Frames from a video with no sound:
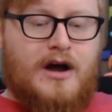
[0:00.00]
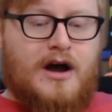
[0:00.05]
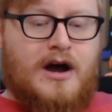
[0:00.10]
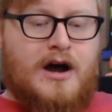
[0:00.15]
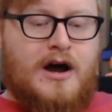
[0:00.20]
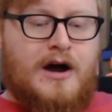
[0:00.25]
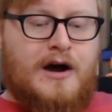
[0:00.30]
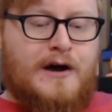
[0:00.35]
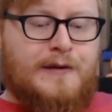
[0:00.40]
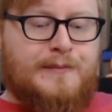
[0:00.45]

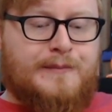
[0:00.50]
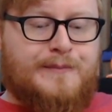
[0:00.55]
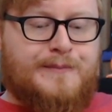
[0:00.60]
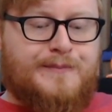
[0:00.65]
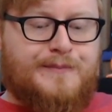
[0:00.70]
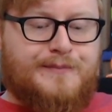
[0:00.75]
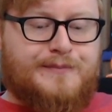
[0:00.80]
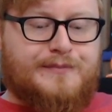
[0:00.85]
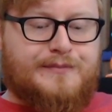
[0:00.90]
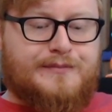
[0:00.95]

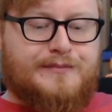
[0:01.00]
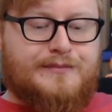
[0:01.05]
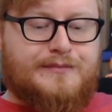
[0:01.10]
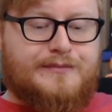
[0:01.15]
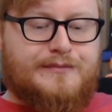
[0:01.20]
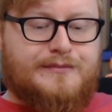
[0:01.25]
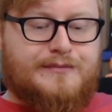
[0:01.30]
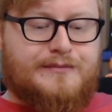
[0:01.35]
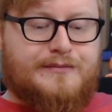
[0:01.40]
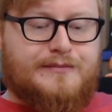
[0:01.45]

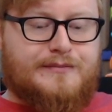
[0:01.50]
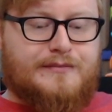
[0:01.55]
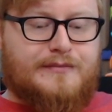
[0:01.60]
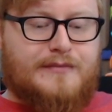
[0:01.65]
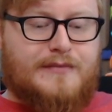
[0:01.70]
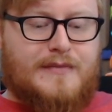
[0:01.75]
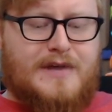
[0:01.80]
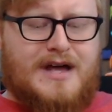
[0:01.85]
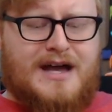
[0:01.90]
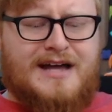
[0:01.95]

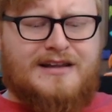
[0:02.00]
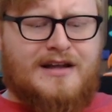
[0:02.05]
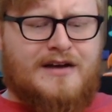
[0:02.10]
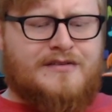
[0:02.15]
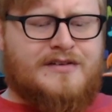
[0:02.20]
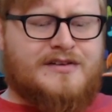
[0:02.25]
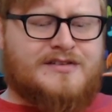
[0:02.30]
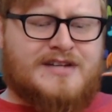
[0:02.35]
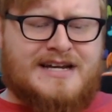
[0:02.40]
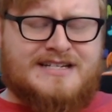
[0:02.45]
I
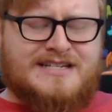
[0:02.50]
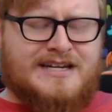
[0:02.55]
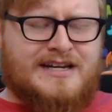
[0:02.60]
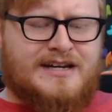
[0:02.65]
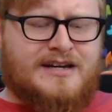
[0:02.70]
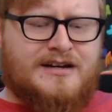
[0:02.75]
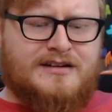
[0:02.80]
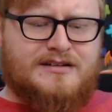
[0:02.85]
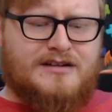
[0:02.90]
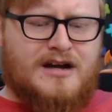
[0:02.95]
love this
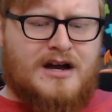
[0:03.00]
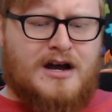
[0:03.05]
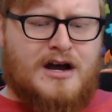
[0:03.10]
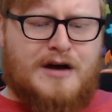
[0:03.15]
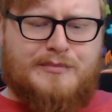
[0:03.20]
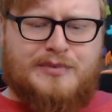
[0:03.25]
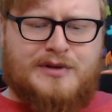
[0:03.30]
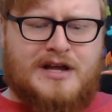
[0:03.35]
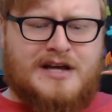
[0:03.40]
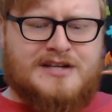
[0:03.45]
idea.
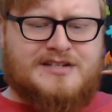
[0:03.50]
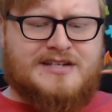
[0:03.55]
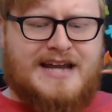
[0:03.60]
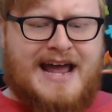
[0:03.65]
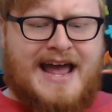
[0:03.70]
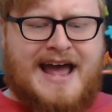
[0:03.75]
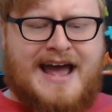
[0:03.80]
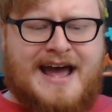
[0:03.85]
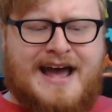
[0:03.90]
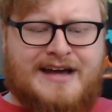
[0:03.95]
Plus it
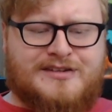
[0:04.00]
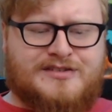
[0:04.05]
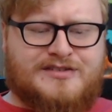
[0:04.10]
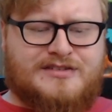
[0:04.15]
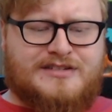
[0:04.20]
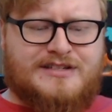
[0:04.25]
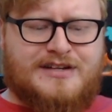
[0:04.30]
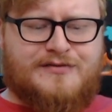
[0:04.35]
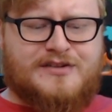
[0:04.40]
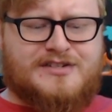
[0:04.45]
has
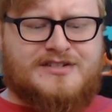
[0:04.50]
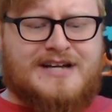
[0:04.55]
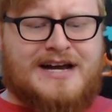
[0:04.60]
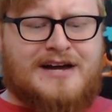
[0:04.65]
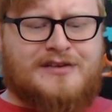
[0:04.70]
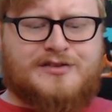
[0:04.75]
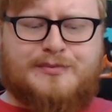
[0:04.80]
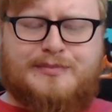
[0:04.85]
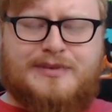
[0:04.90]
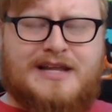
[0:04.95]
different
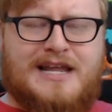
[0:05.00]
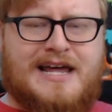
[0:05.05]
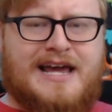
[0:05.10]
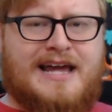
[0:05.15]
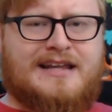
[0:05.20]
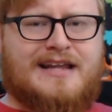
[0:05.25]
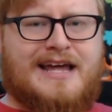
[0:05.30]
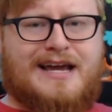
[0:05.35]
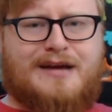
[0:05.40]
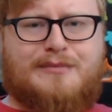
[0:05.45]
styles of
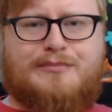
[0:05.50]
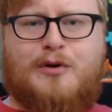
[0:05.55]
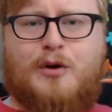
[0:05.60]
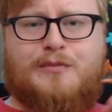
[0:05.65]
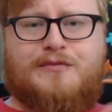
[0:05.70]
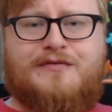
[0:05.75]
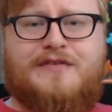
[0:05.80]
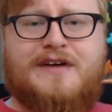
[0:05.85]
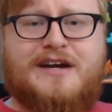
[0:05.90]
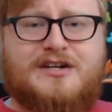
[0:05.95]
play, like
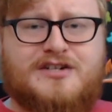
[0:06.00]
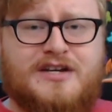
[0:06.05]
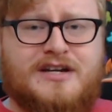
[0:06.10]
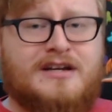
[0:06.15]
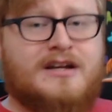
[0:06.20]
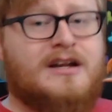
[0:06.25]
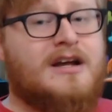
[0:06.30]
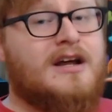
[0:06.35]
Pulp Fiction